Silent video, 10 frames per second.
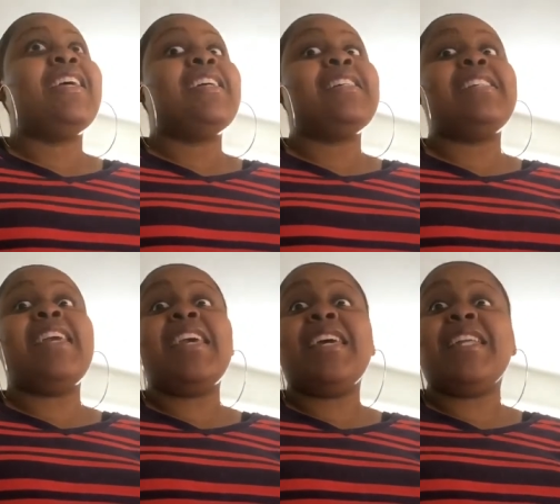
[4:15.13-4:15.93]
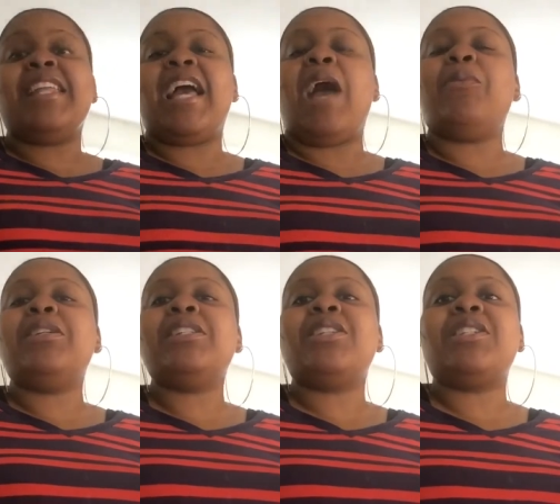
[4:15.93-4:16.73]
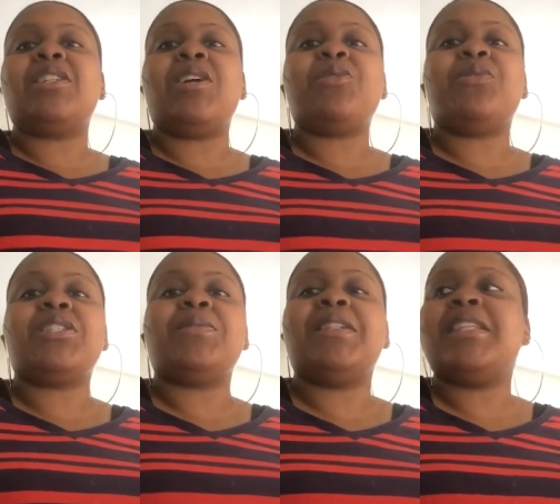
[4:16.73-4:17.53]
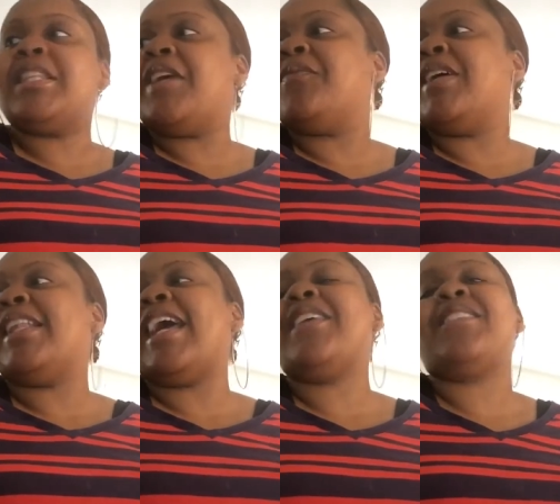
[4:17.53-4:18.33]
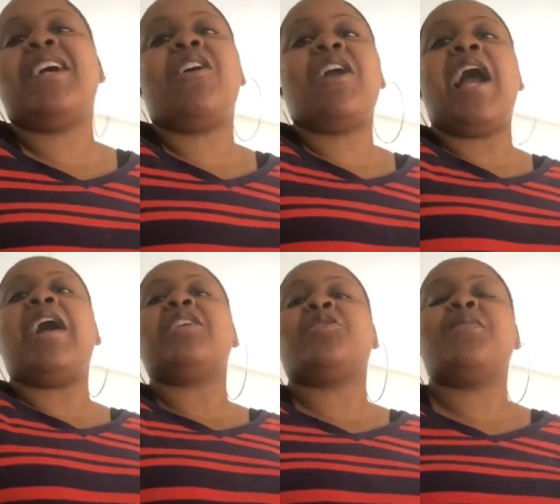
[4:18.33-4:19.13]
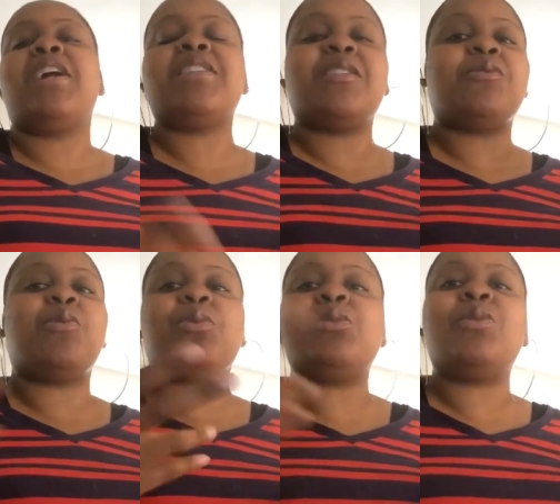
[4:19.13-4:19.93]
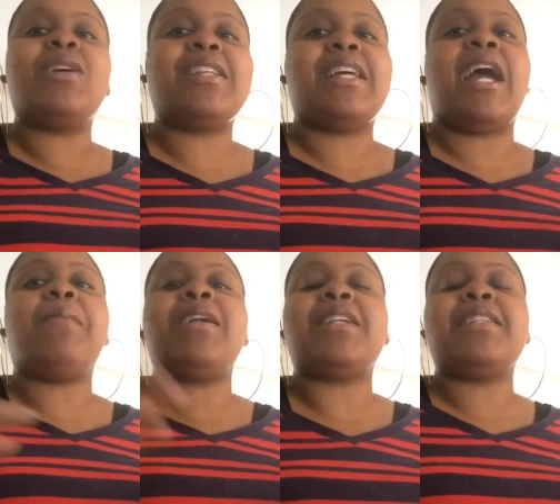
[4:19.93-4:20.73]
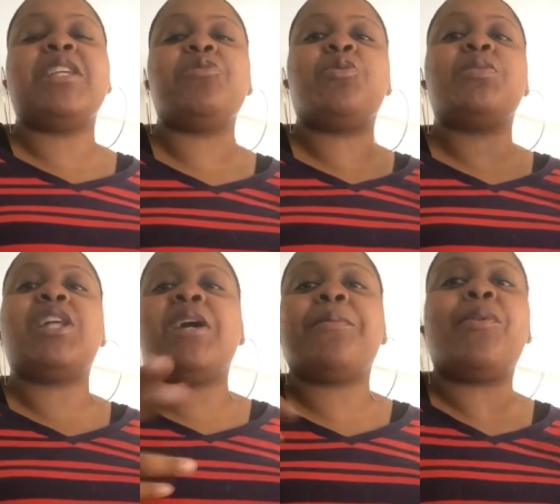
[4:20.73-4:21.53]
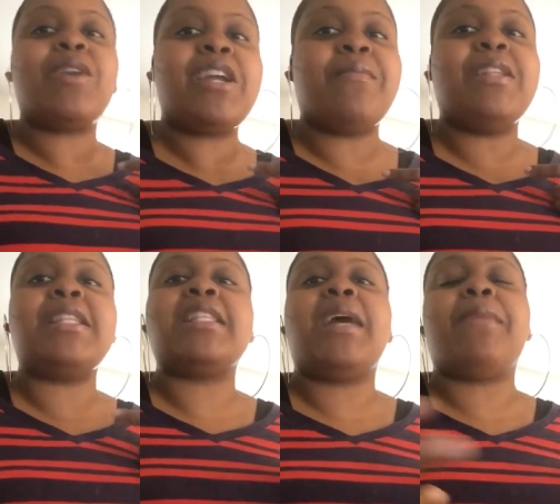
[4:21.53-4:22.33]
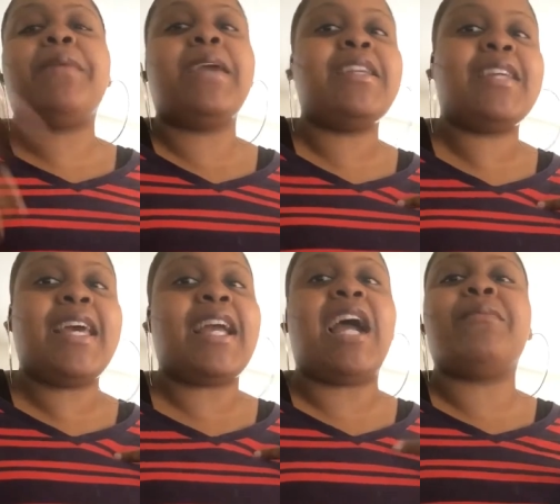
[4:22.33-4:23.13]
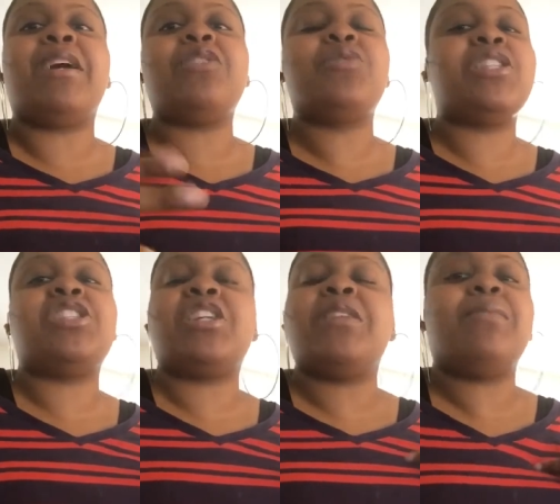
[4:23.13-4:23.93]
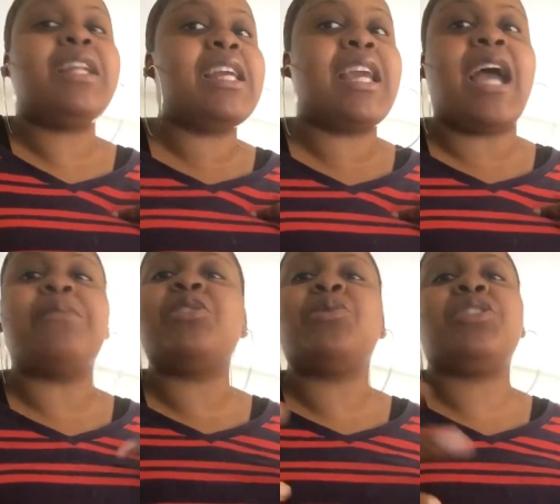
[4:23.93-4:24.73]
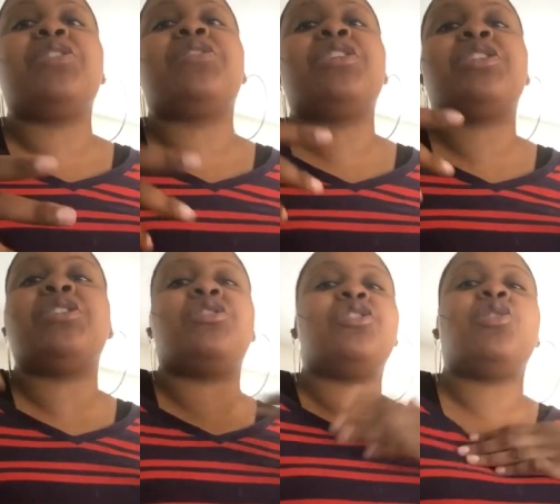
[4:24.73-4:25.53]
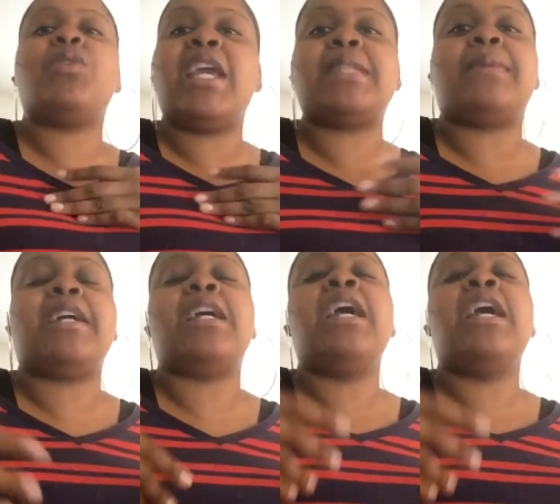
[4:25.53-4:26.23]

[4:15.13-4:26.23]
yeah, like I want to just start doing some other stuff, but like it's like all right, I got so much other stuff going on. Like I'm not trying to say YouTube is not important, but this is not my paycheck. I'm not using this to get money. I'm just doing this just, just to showcase my